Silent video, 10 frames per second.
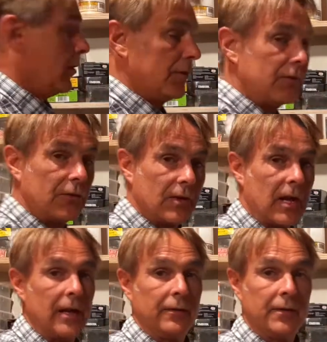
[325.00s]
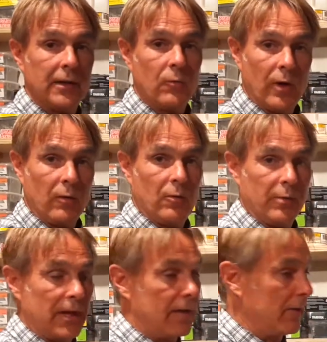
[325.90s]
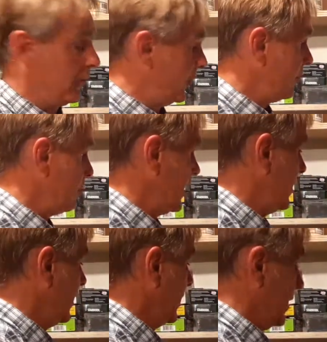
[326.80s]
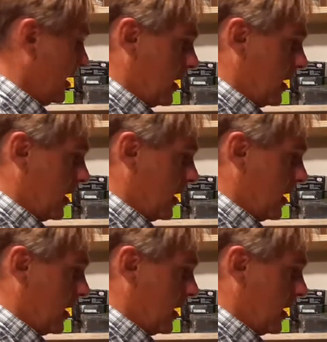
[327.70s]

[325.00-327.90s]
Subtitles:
this is the kind of thing where when we have our Zoom meeting,